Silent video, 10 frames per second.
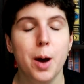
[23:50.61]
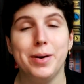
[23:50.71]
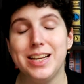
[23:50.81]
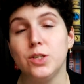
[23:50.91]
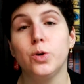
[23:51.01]

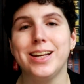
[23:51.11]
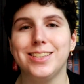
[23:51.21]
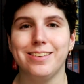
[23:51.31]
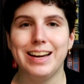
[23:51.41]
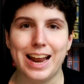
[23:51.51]
but it's not
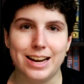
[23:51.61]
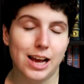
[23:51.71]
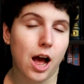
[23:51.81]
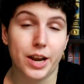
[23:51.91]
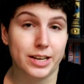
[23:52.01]
necessarily
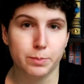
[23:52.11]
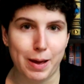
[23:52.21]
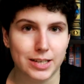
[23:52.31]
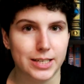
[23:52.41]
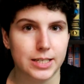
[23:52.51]

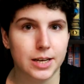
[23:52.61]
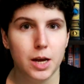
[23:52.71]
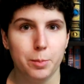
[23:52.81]
unexpected